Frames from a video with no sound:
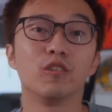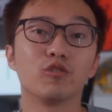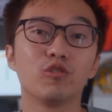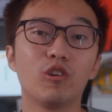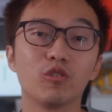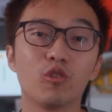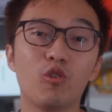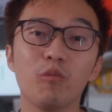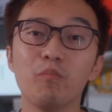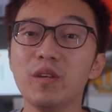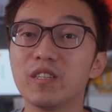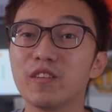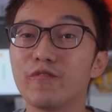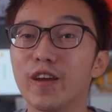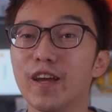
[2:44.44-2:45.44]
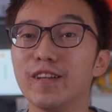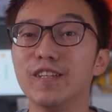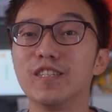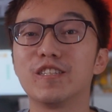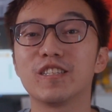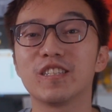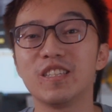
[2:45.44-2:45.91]
So on Huobi's event
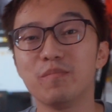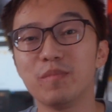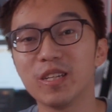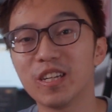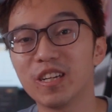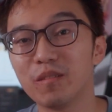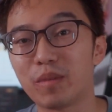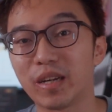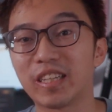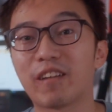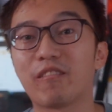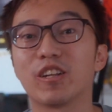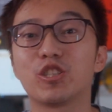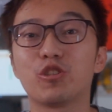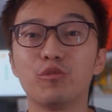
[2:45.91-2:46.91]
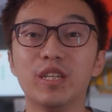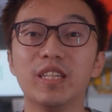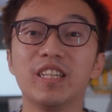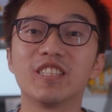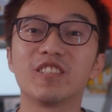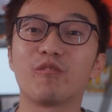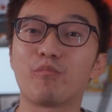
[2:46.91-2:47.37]
is similar, but there are 3
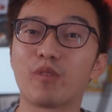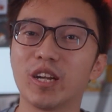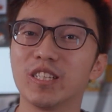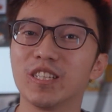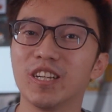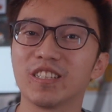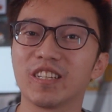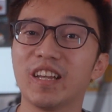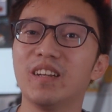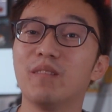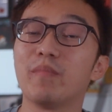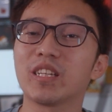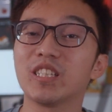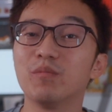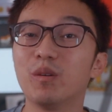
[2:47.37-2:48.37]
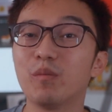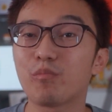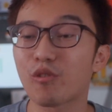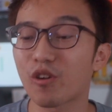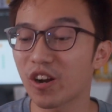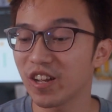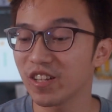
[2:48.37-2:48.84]
tiers of prizes, and the maximum
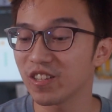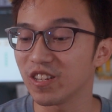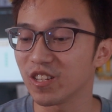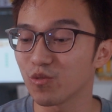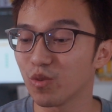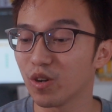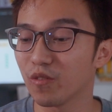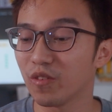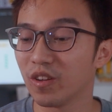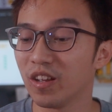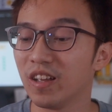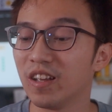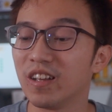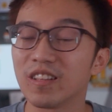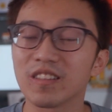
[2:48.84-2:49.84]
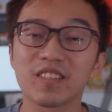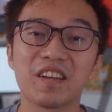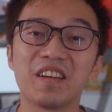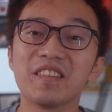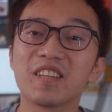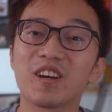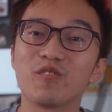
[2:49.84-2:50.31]
prize is worth
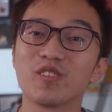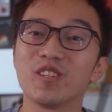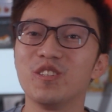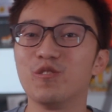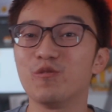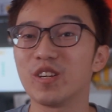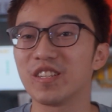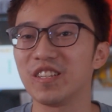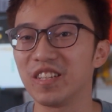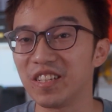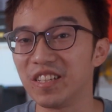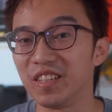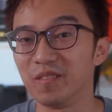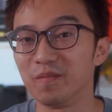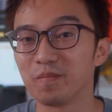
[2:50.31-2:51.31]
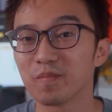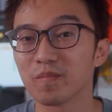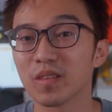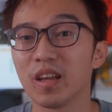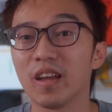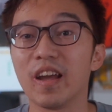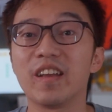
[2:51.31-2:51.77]
10,000 USDT
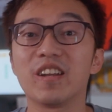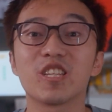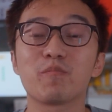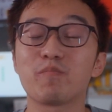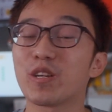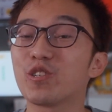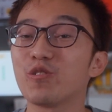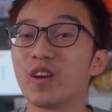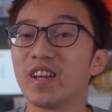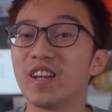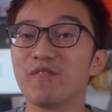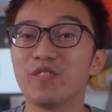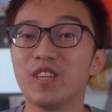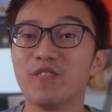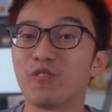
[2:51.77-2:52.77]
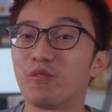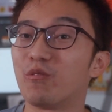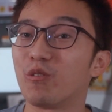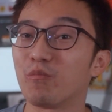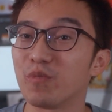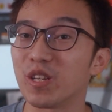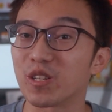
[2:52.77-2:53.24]
and a special NFT from
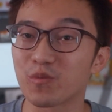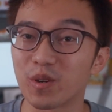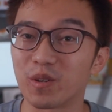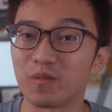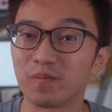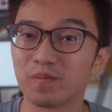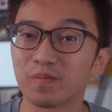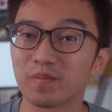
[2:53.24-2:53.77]
Huobi as well.